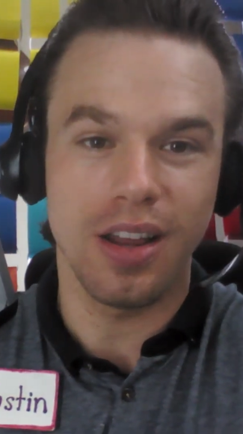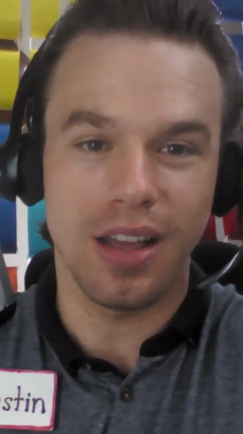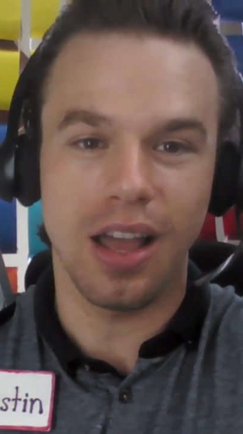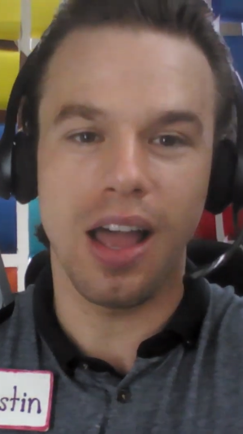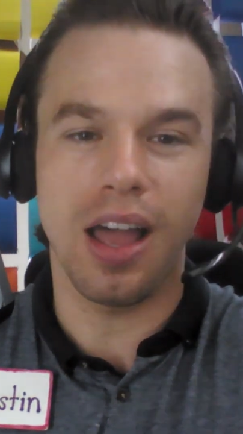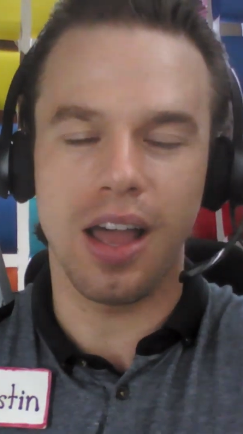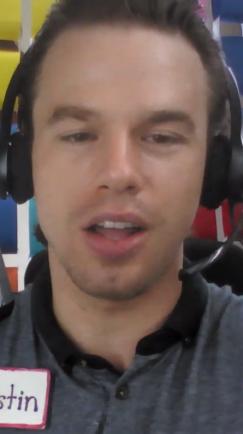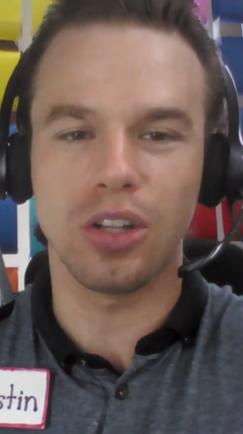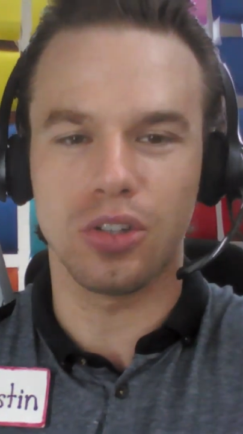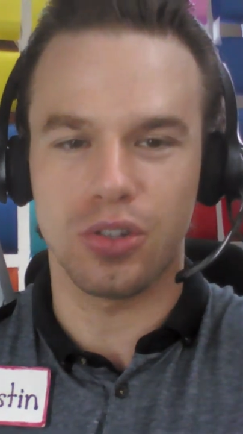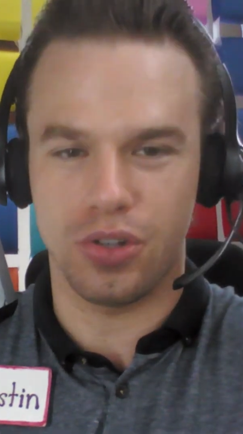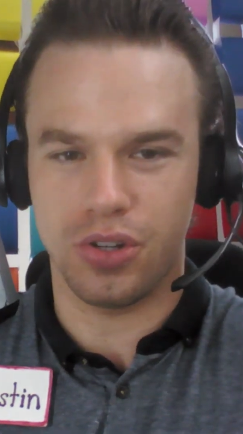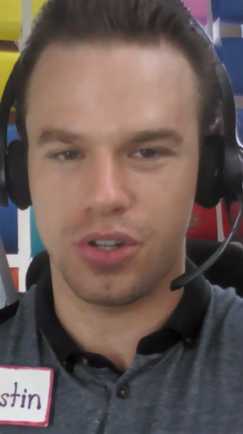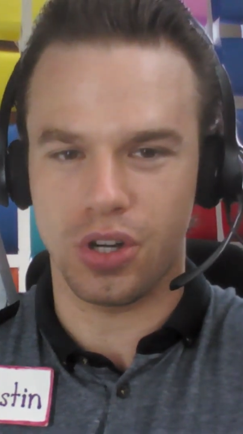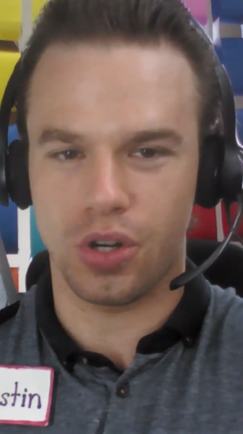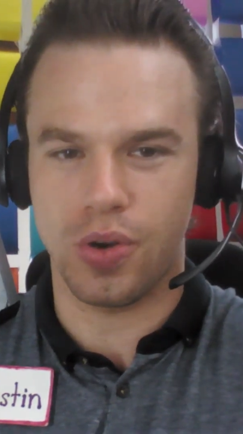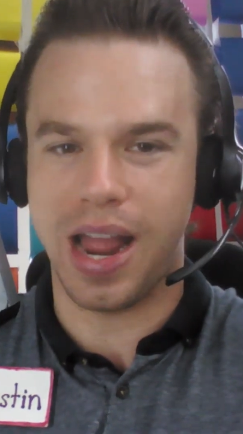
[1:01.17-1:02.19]
a learner
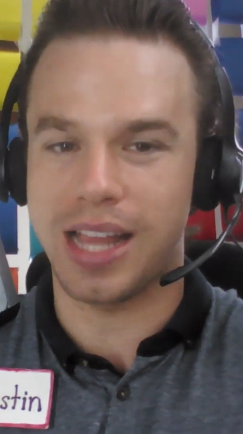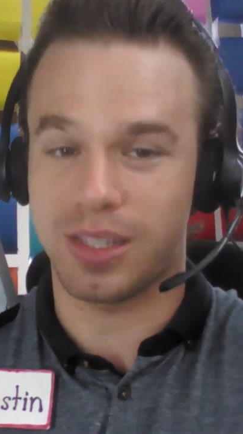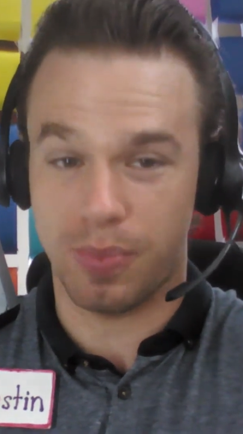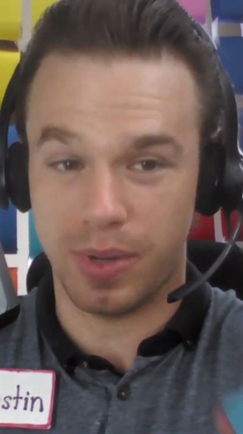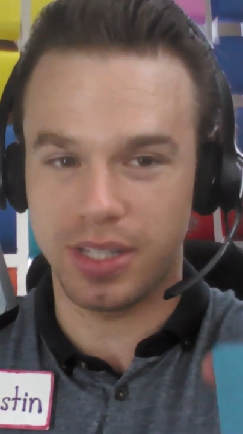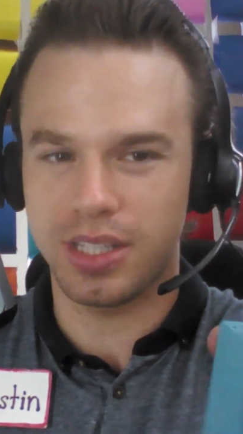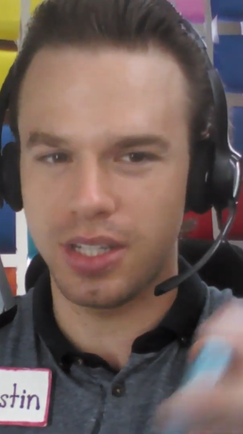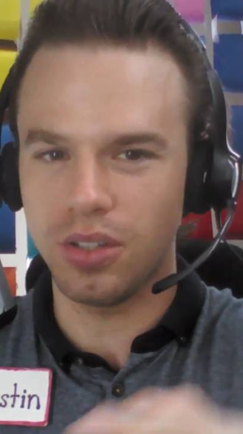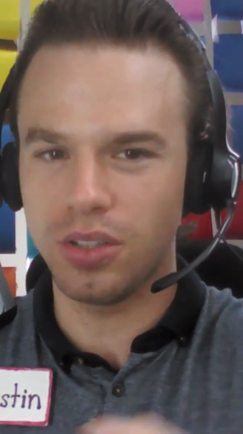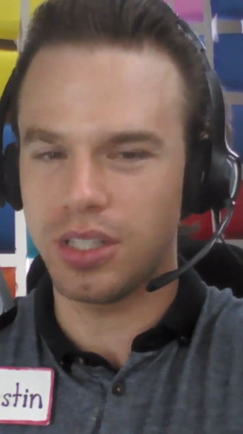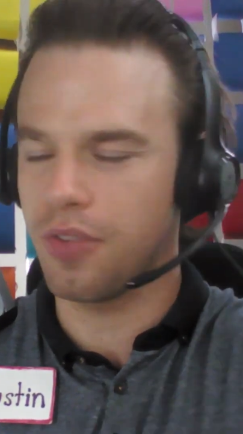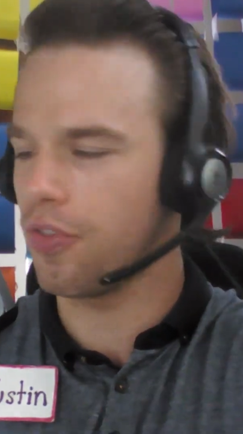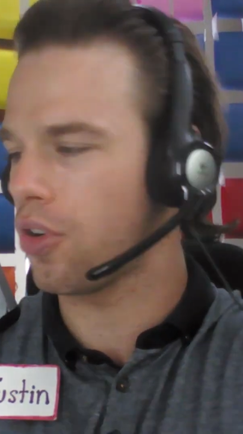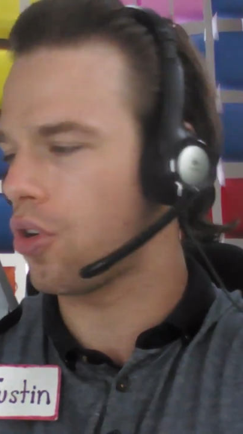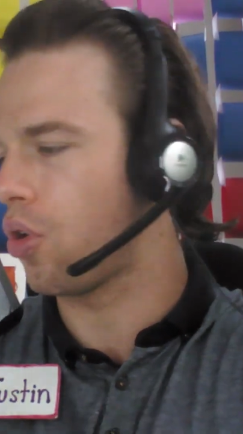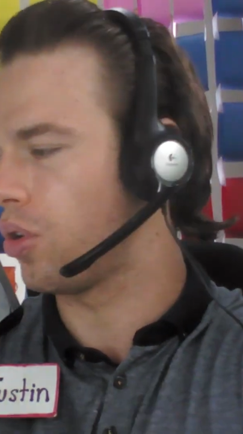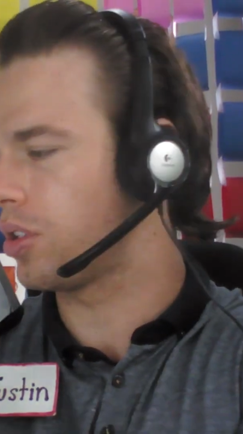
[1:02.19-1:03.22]
to grasp. It's still
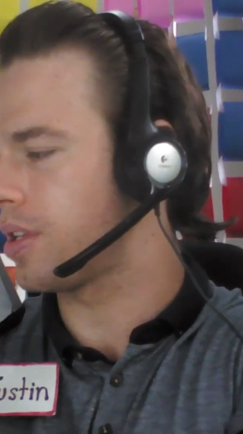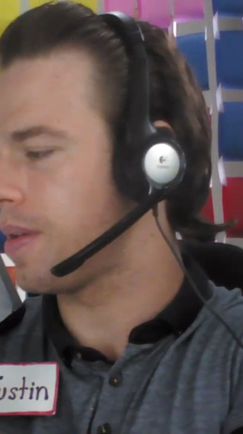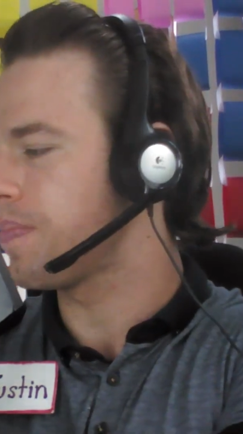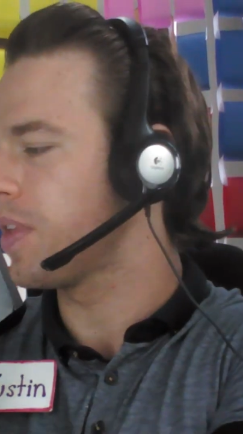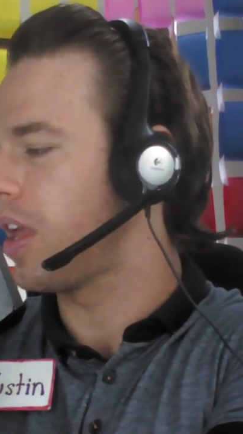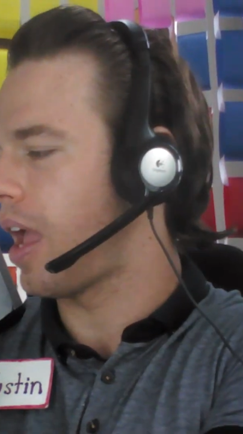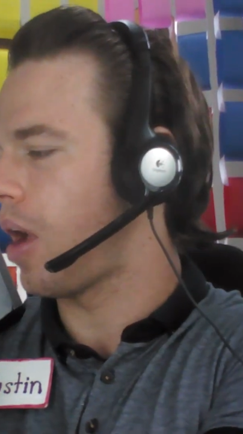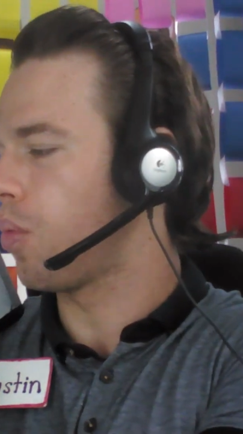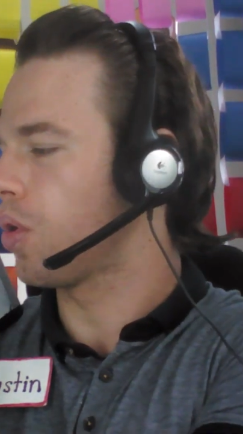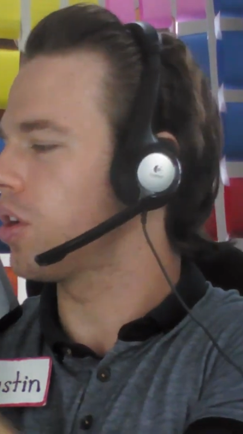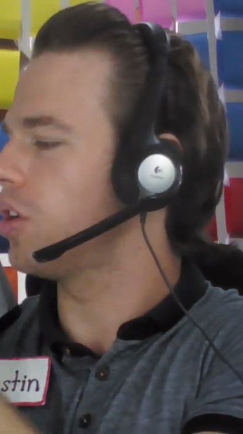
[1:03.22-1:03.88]
difficult, and we're going